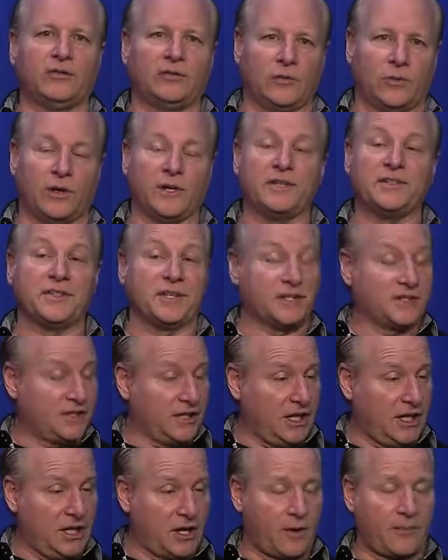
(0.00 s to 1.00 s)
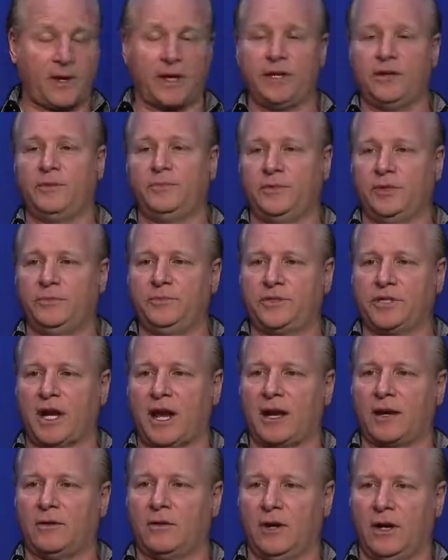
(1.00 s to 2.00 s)
2016 on my YouTube
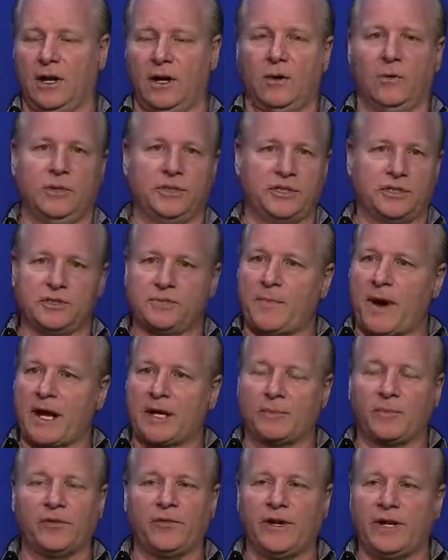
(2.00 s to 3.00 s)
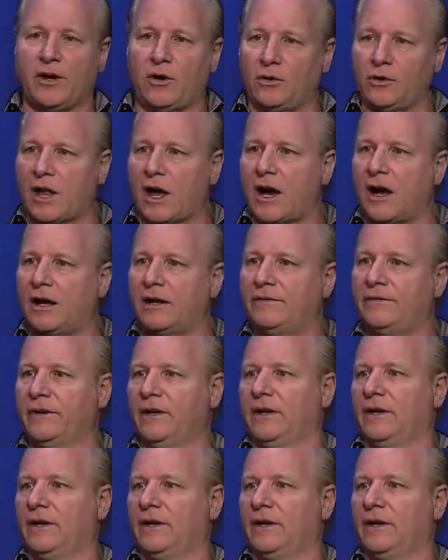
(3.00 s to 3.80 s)
channel, which is Mike Morino Live.